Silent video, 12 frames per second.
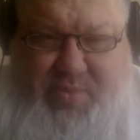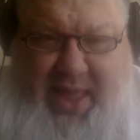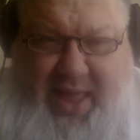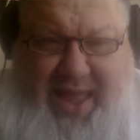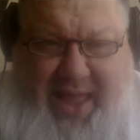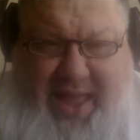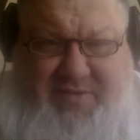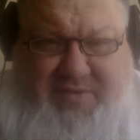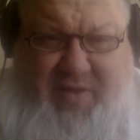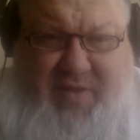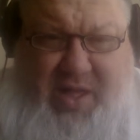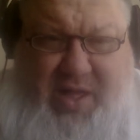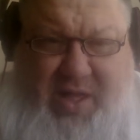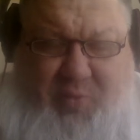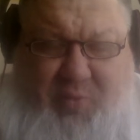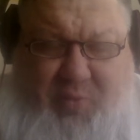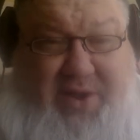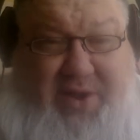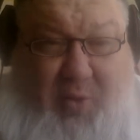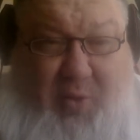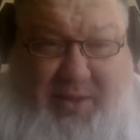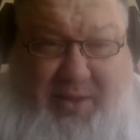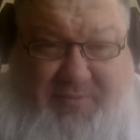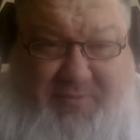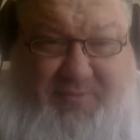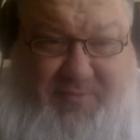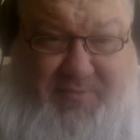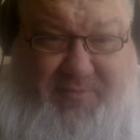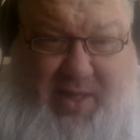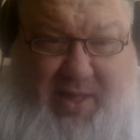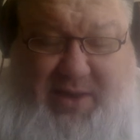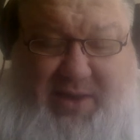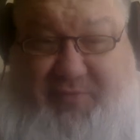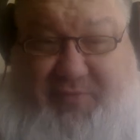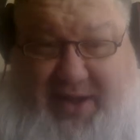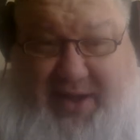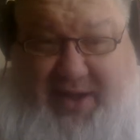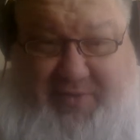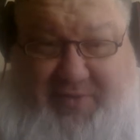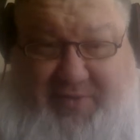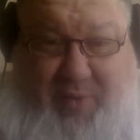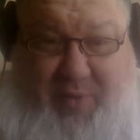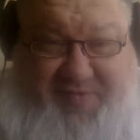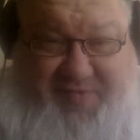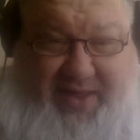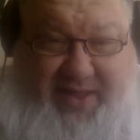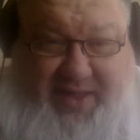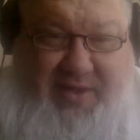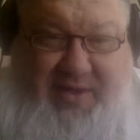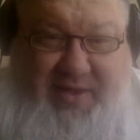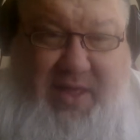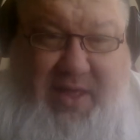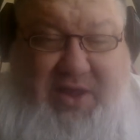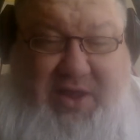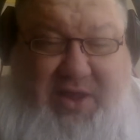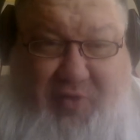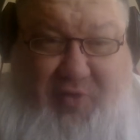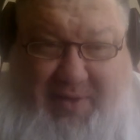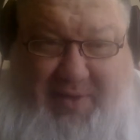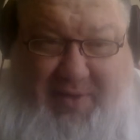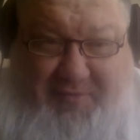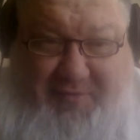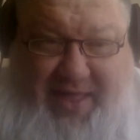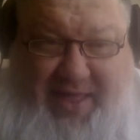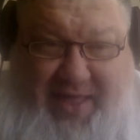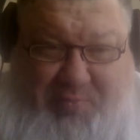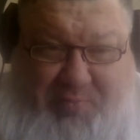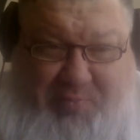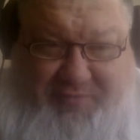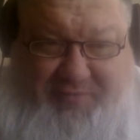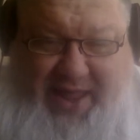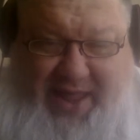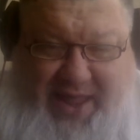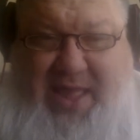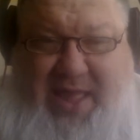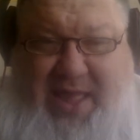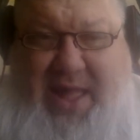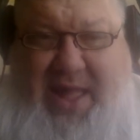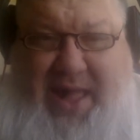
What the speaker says: and we're going to go out on Friday the 22nd, enjoy my 58th birthday.